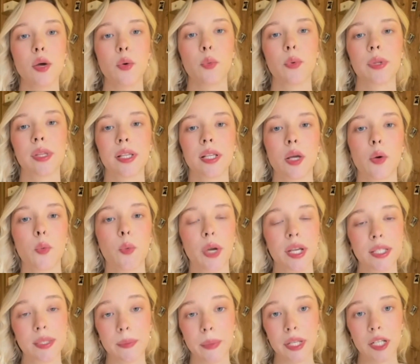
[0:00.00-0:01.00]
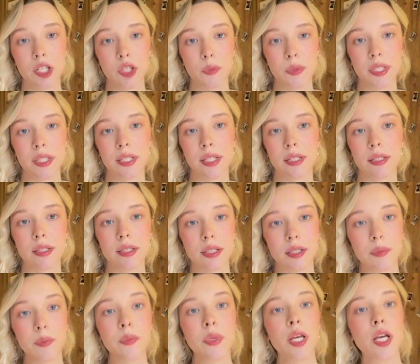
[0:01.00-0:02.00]
within a waste management
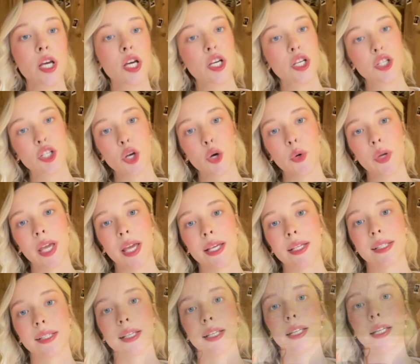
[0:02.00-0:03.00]
system, showcasing